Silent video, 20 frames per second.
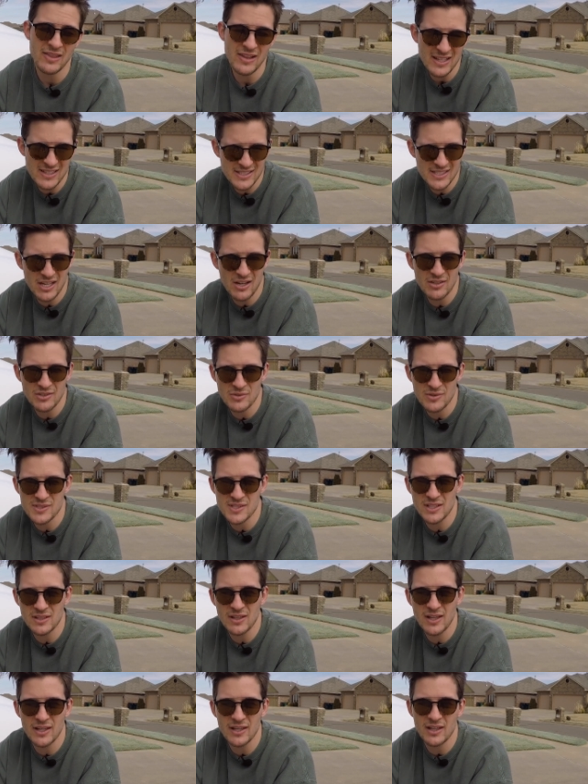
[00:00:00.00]
and that's
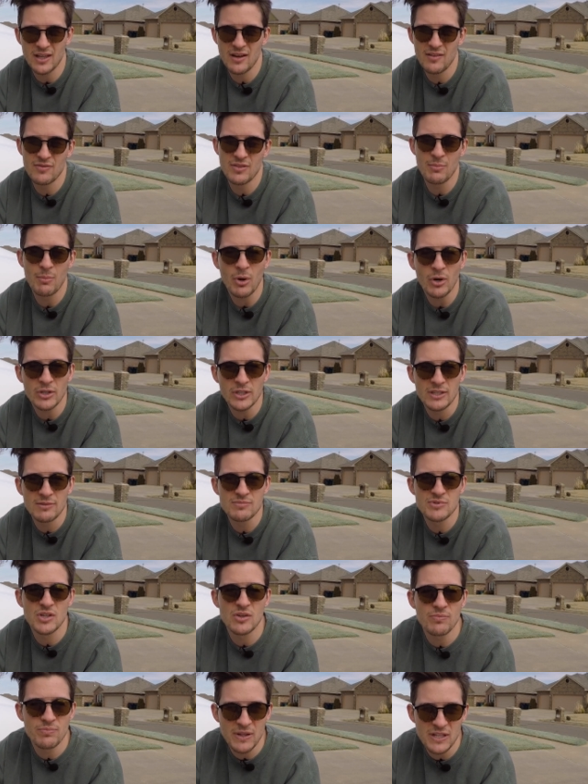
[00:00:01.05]
characteristic like of the
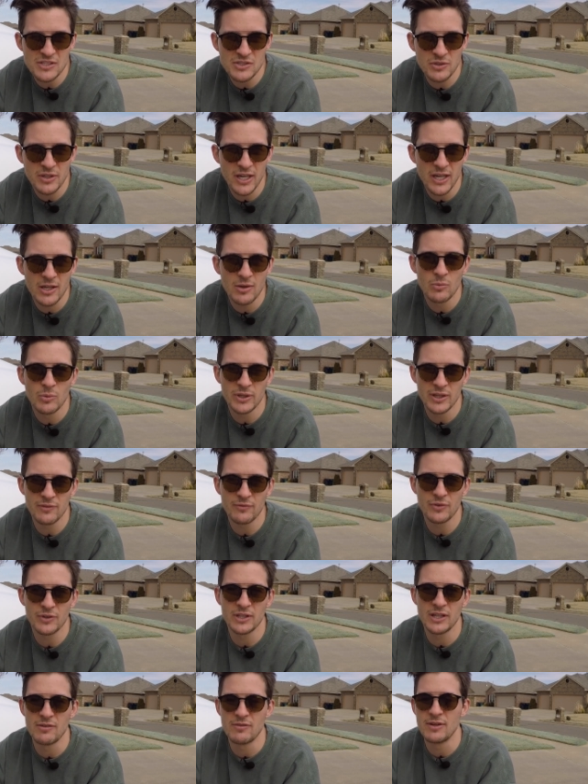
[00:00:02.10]
market. So that's okay, we
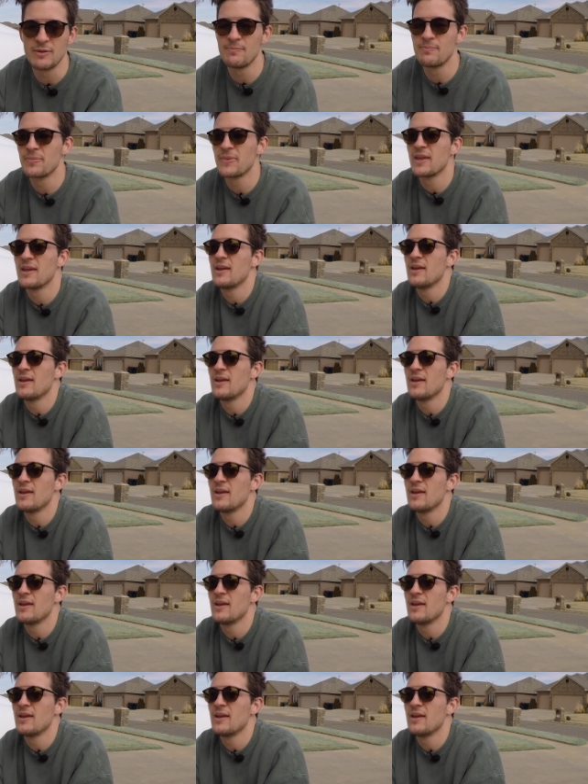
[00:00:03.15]
can forgive it.